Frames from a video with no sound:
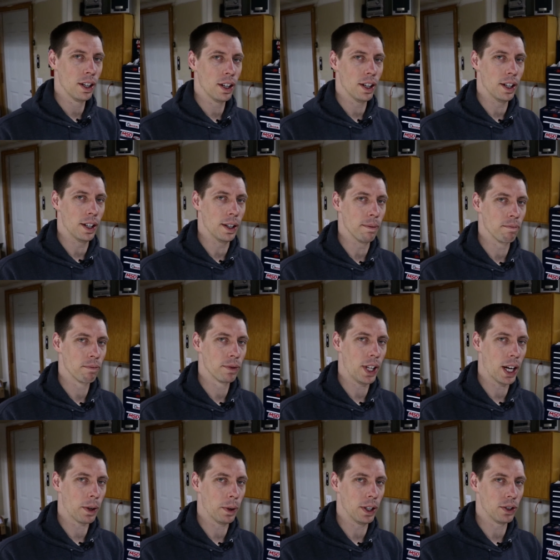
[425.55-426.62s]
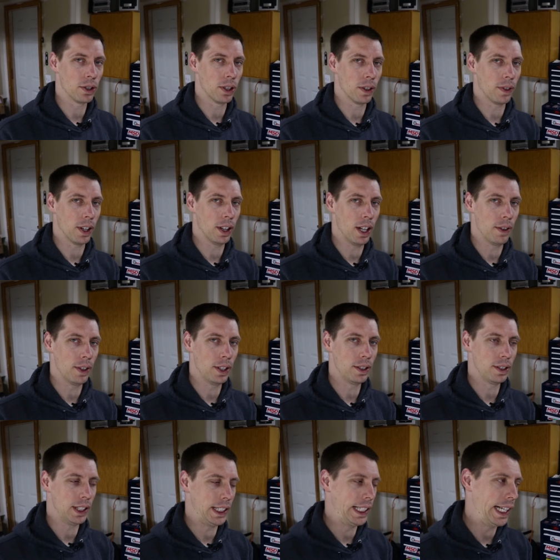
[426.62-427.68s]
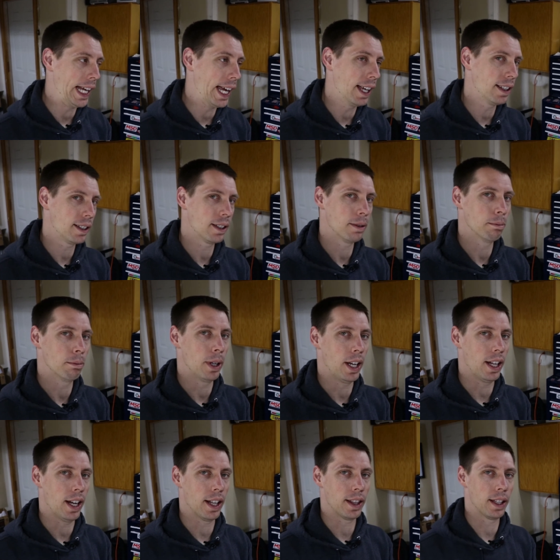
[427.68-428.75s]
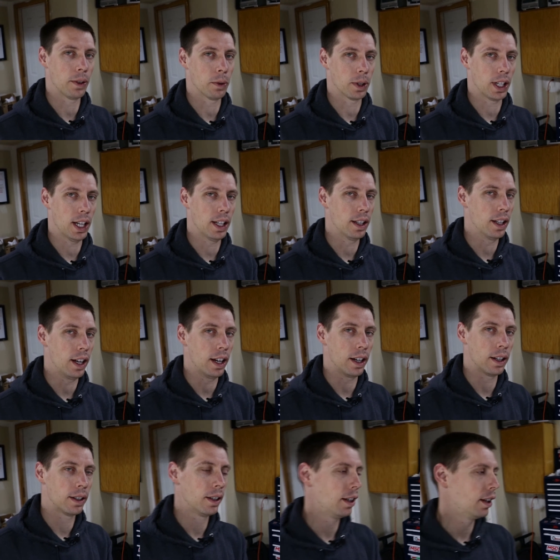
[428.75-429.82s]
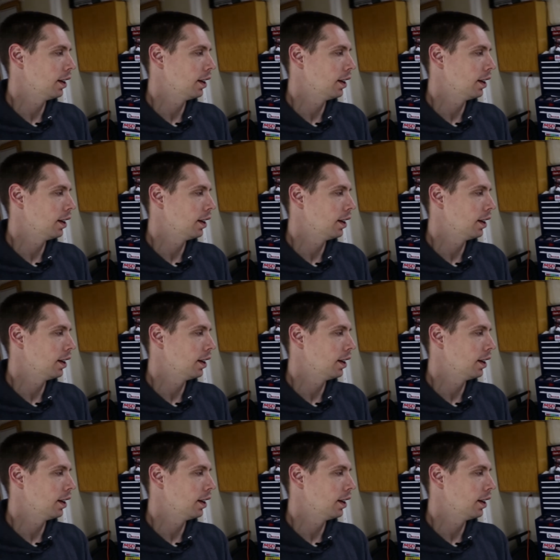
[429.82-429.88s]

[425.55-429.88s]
Um, not quite sure if I love it yet, but I think we're getting there.